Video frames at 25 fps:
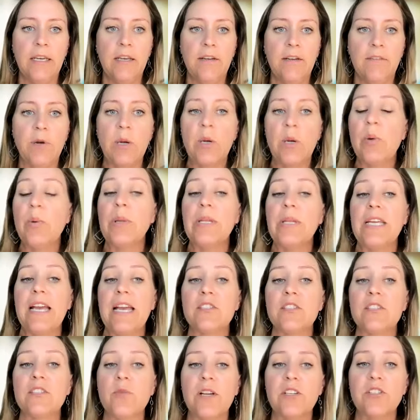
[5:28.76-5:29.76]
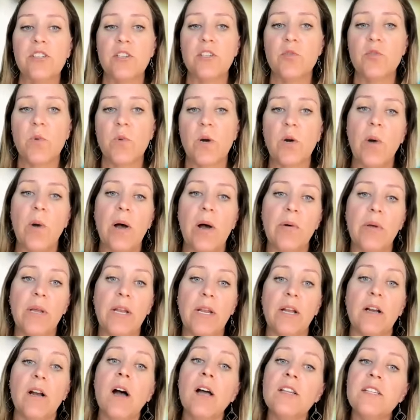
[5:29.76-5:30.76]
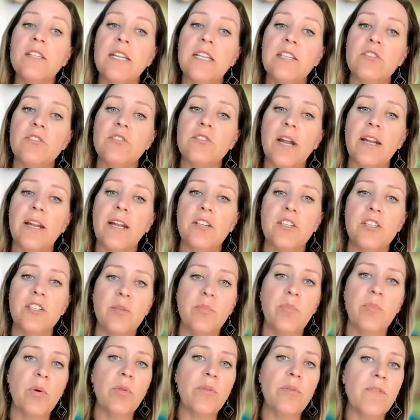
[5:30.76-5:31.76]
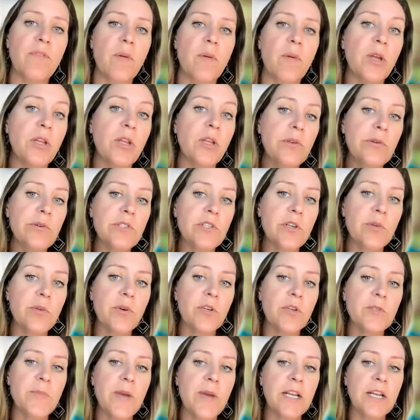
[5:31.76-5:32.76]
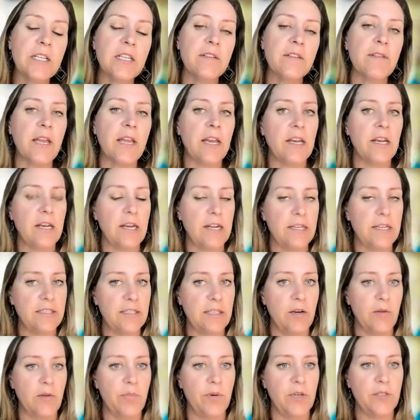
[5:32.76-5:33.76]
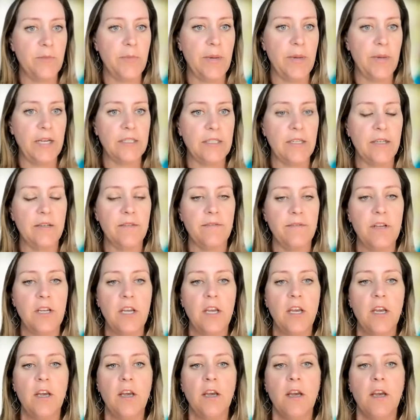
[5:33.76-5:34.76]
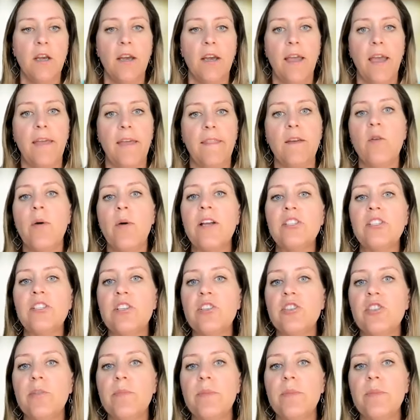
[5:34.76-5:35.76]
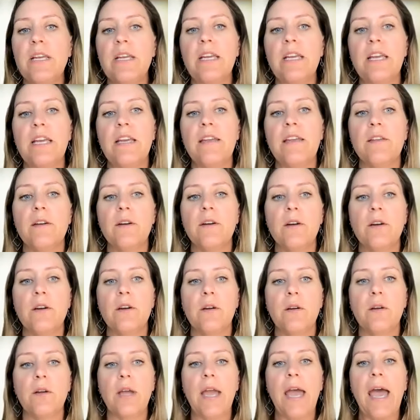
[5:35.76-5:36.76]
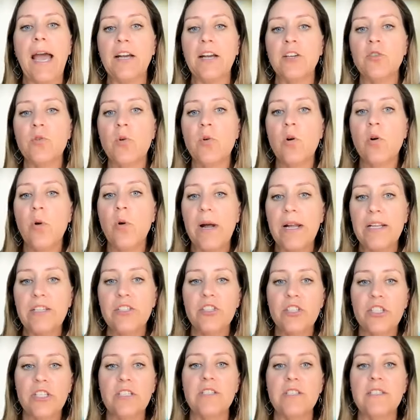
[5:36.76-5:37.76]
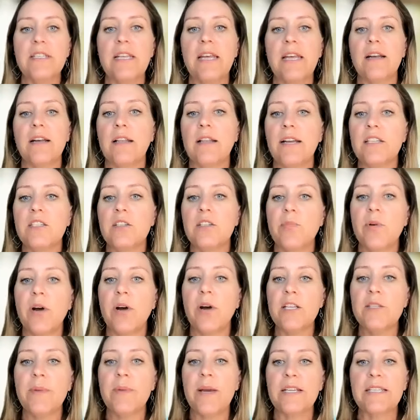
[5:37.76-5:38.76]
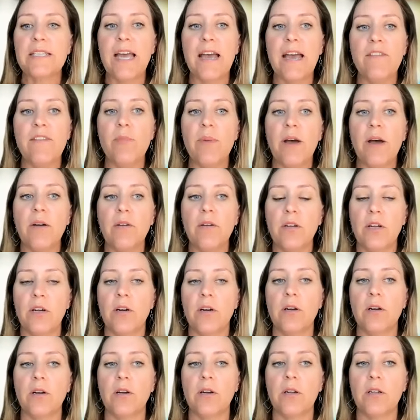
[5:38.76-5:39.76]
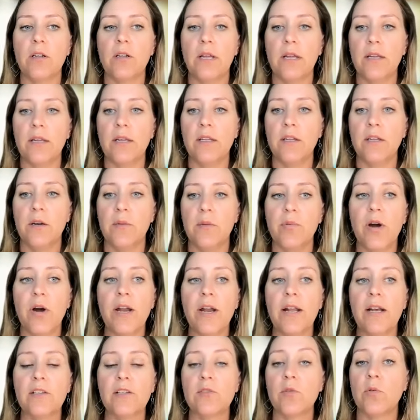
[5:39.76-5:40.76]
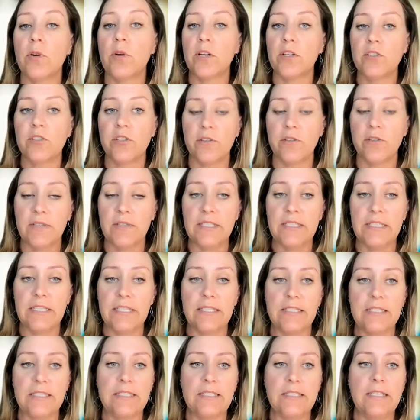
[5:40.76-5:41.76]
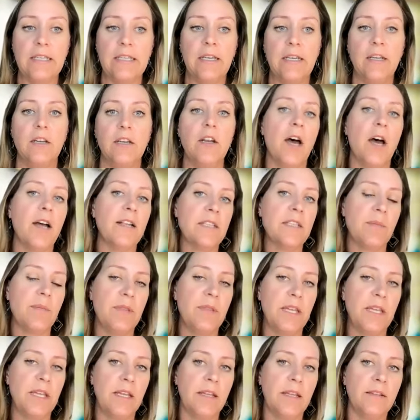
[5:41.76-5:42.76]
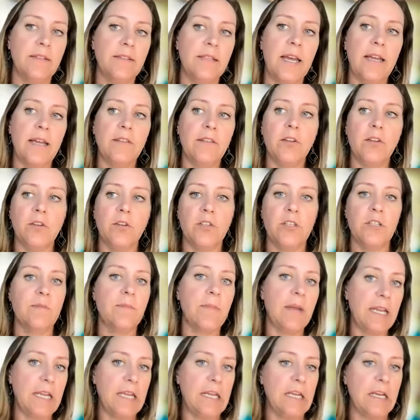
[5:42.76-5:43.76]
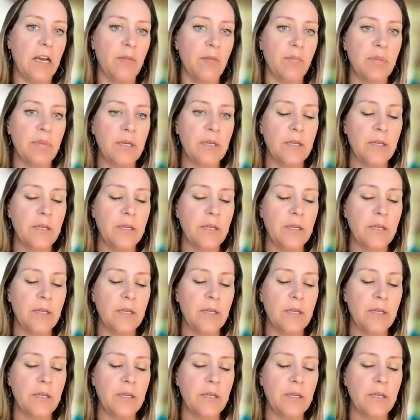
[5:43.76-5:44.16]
Frequently asked questions work well in a content strategy, both from a user perspective and an SEO perspective. And the questions should be either actual questions that clients or prospects have about your products or your services, not something that you're just making up.